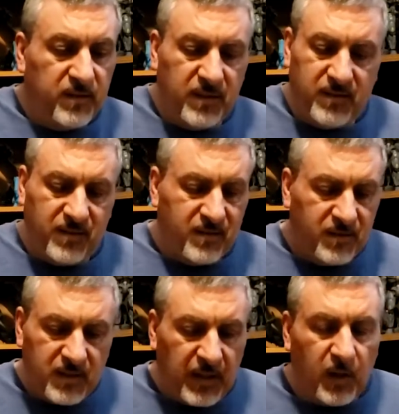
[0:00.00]
It's,
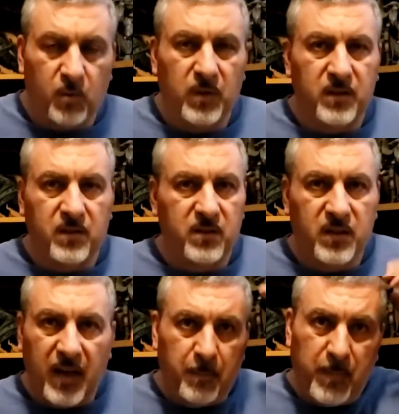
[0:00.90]
it's
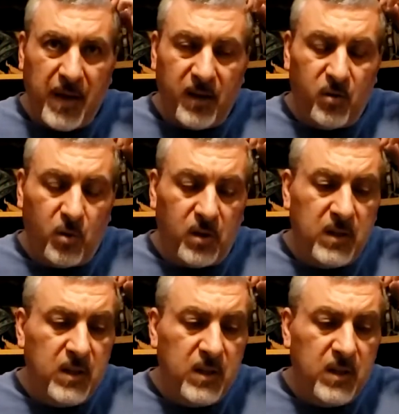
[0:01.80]
not bad and all.